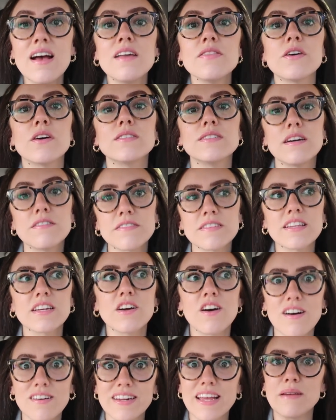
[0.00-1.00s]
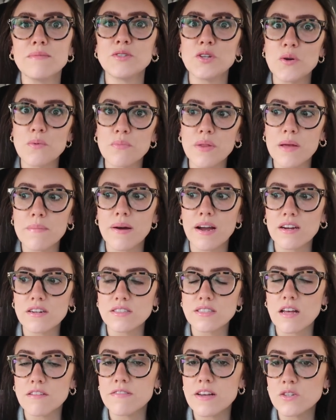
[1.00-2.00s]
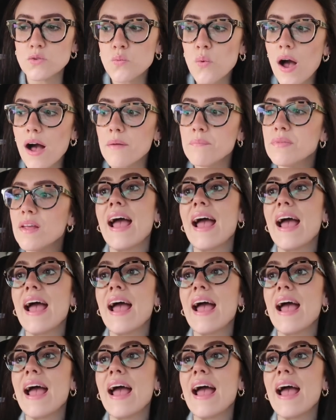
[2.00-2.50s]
there are definitely card games you can play by yourself as well.